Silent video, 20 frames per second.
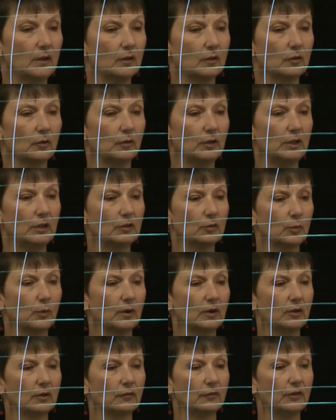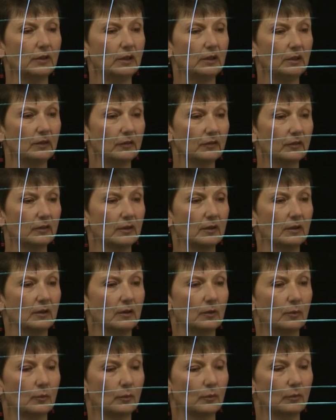So each one of these
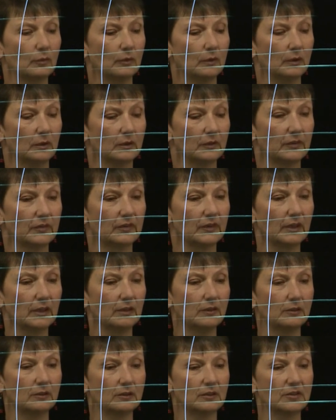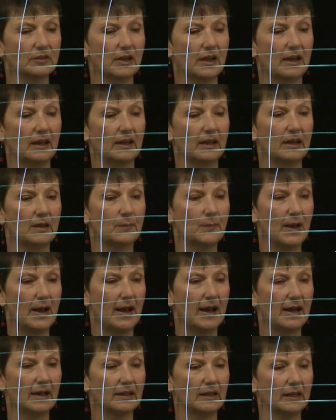cylinders I am
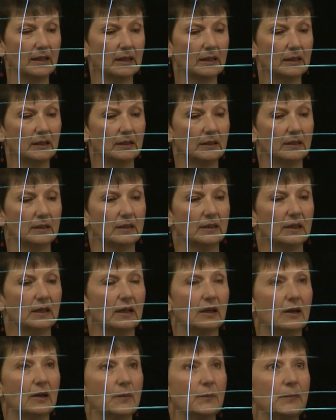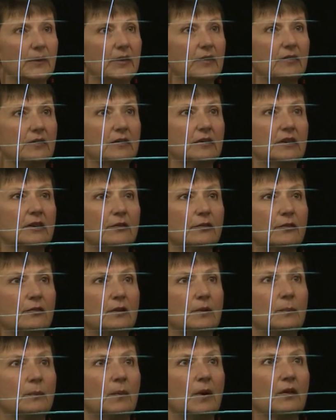adding is a
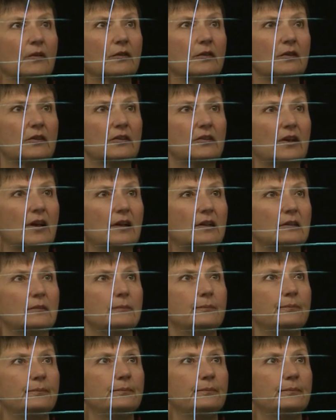different muscle cell.